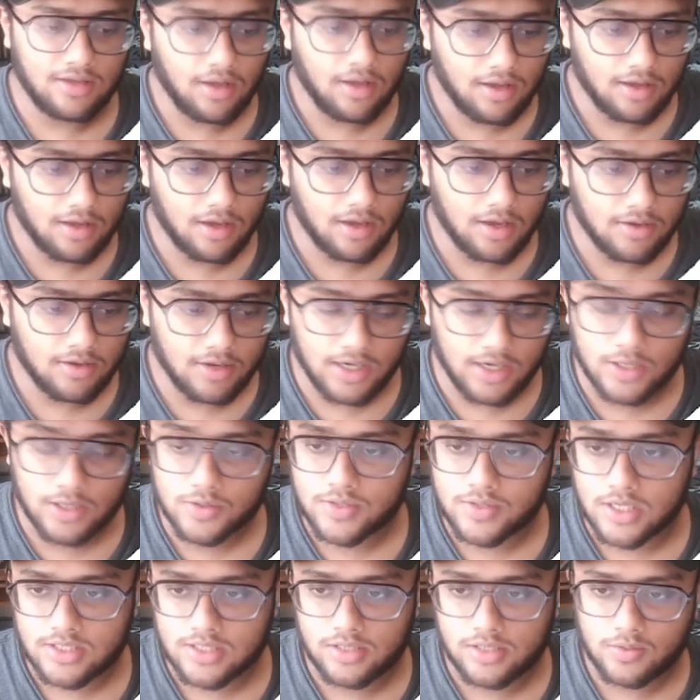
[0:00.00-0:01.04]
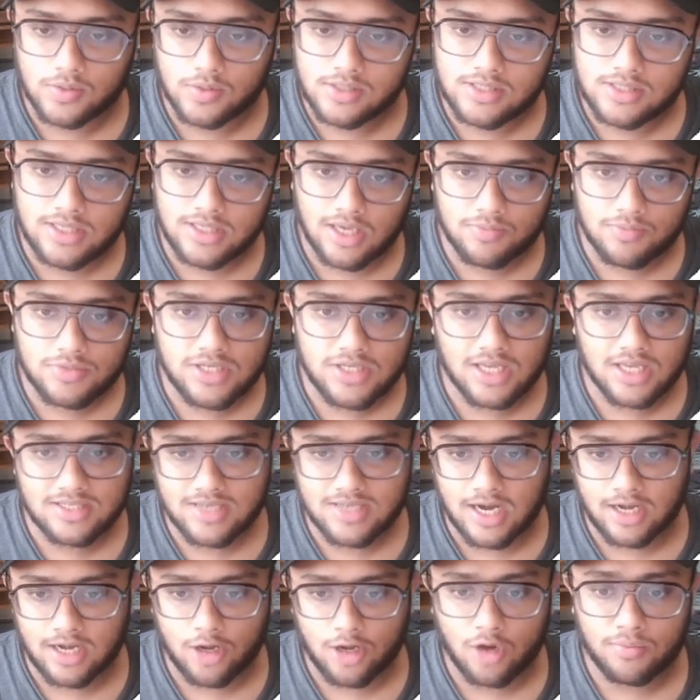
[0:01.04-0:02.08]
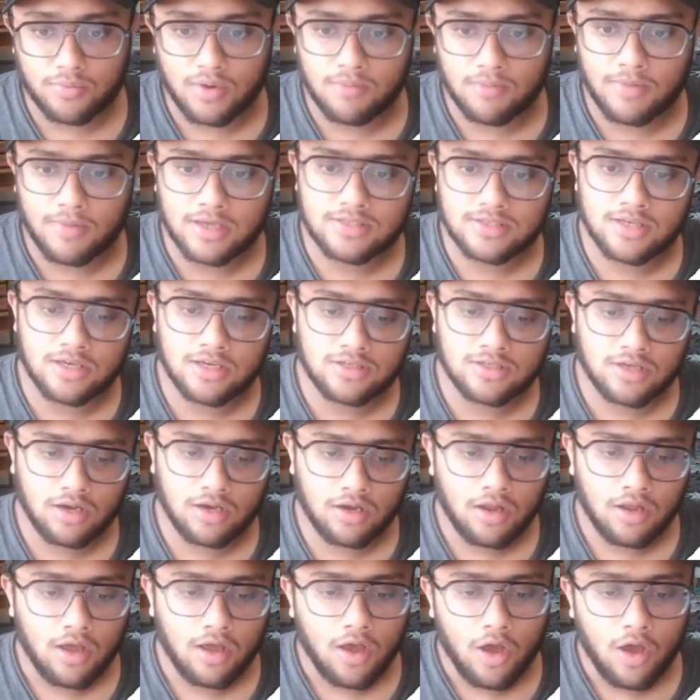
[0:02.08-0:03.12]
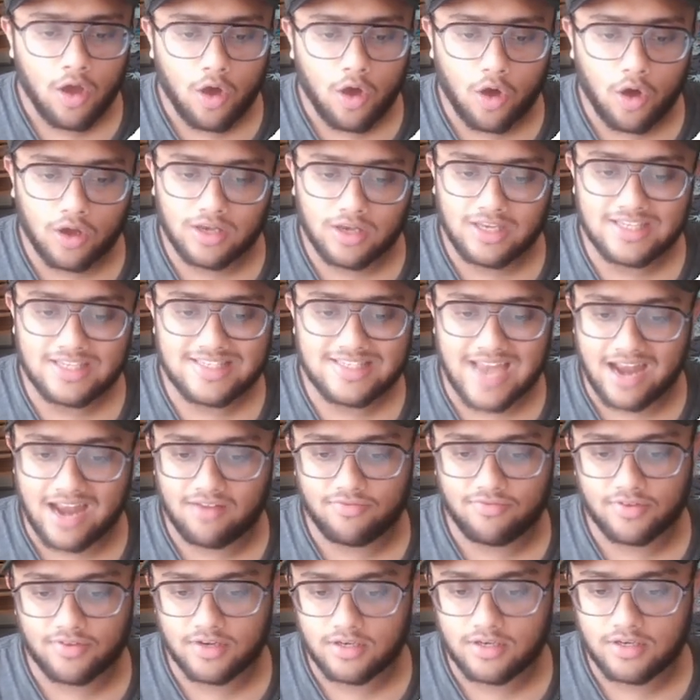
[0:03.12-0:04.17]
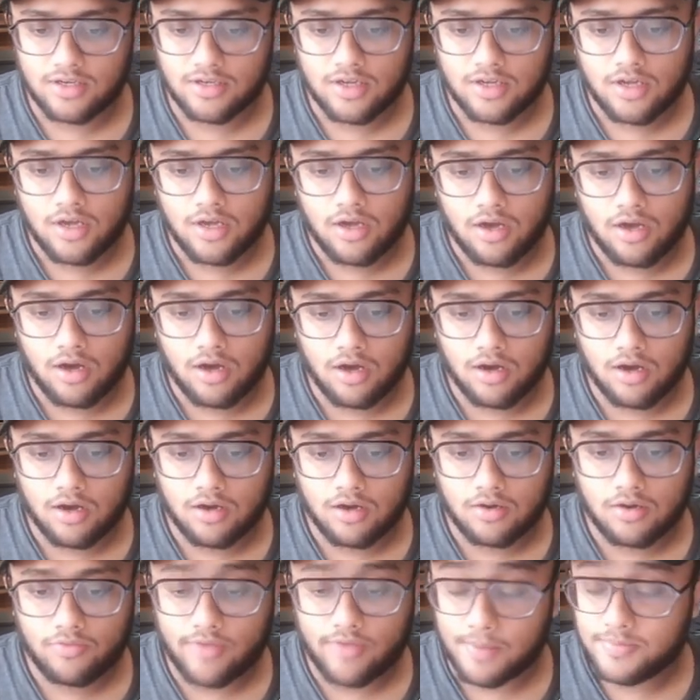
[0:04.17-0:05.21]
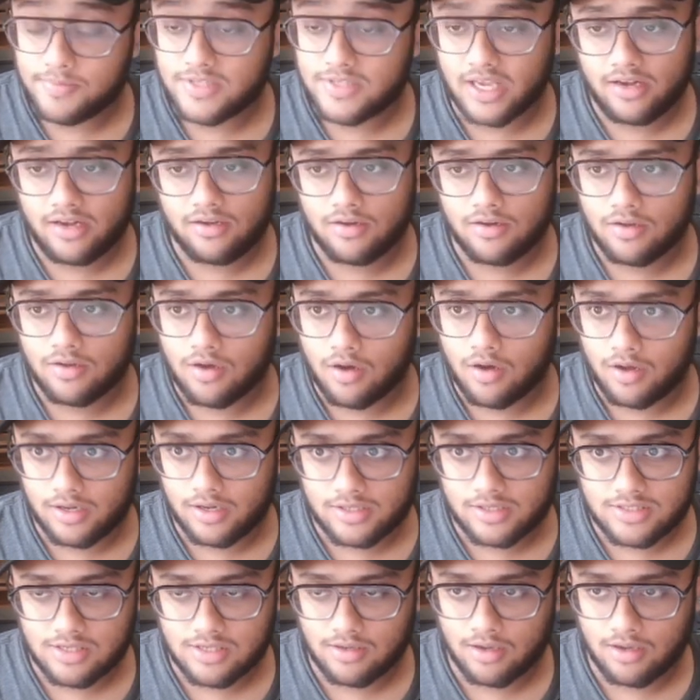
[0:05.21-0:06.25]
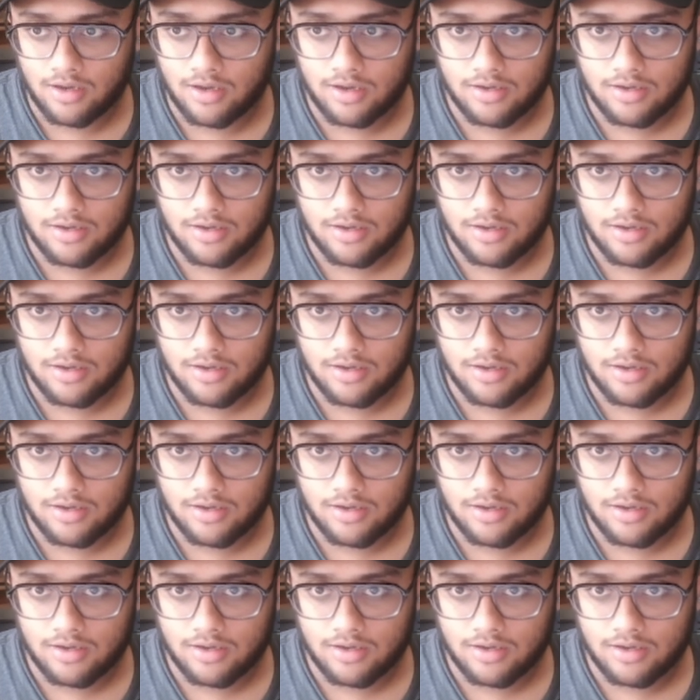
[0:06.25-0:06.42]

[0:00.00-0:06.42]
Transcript: reduced residual, CMC, and static optimization on the Stanford website on, say,